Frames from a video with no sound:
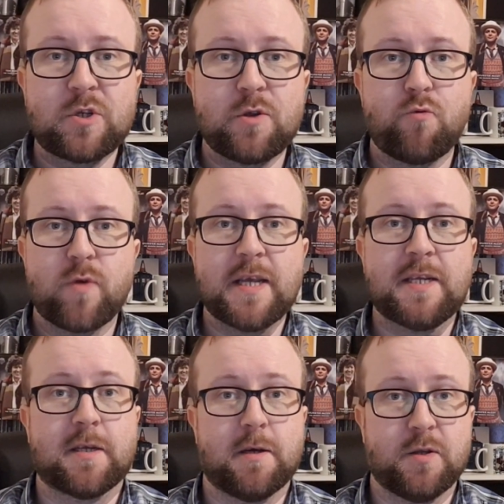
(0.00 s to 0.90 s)
doing
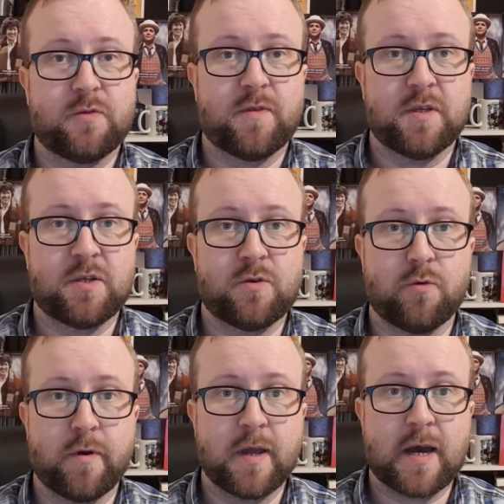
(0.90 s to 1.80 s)
research for this
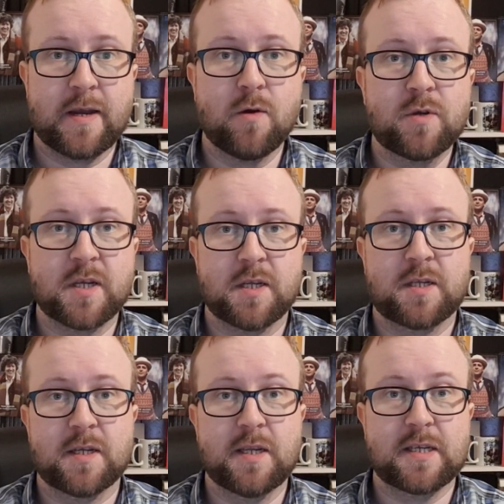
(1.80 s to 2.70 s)
story I noticed
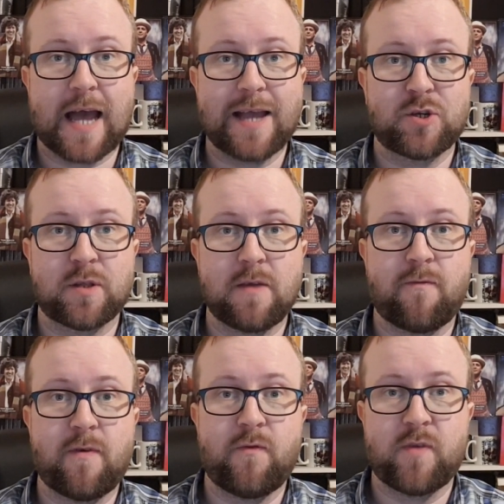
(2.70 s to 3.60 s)
that it's actually
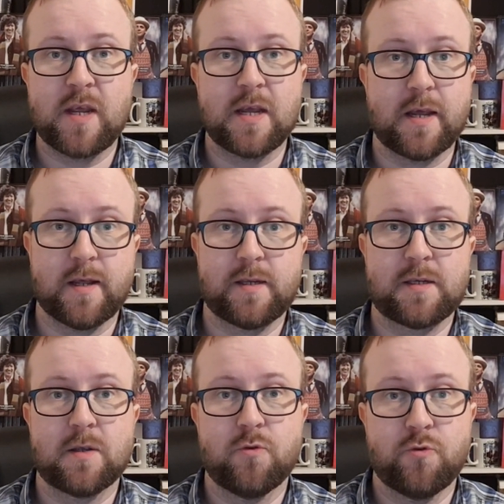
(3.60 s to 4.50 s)
50
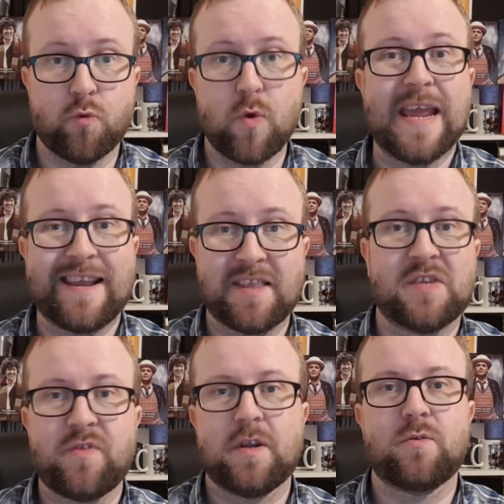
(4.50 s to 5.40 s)
years, the week this
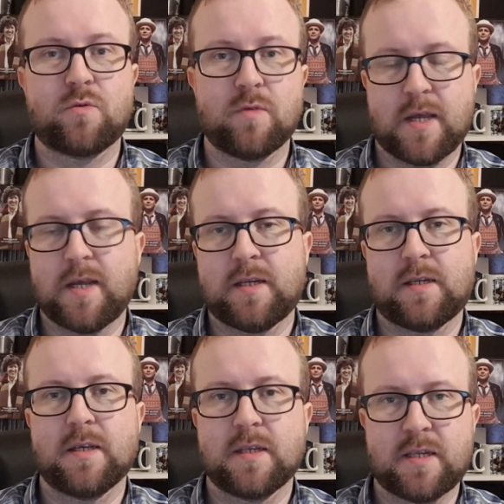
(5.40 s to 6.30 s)
video was released,
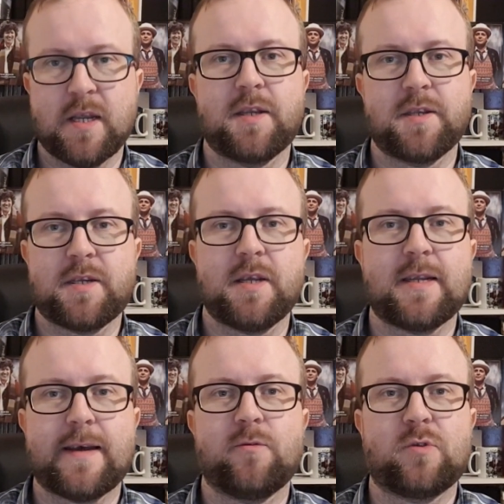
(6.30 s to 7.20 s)
since The Sea
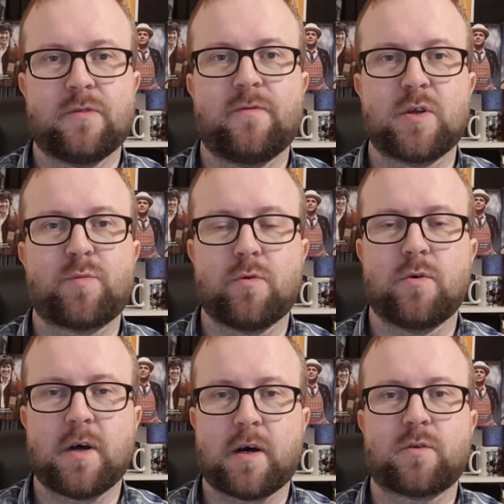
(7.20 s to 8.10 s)
Devils was first
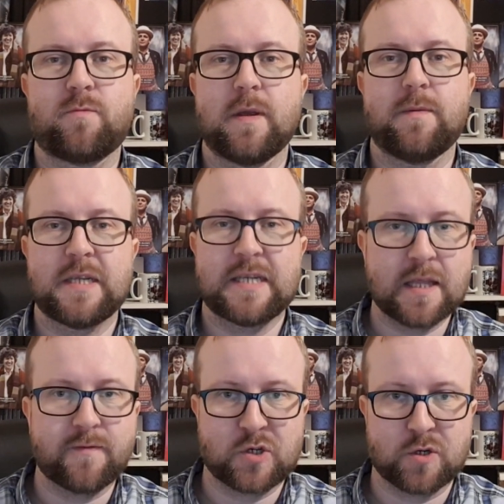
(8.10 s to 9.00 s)
broadcast on BBC
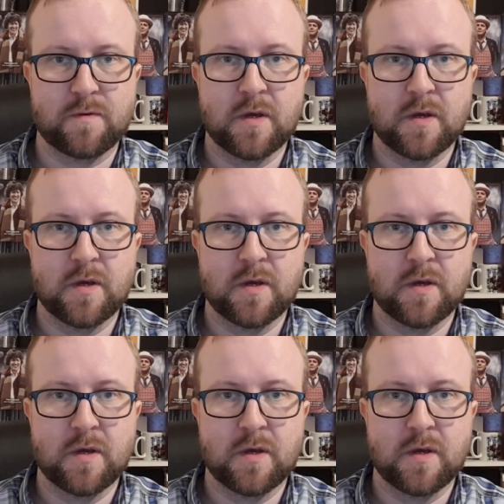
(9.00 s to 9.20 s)
television.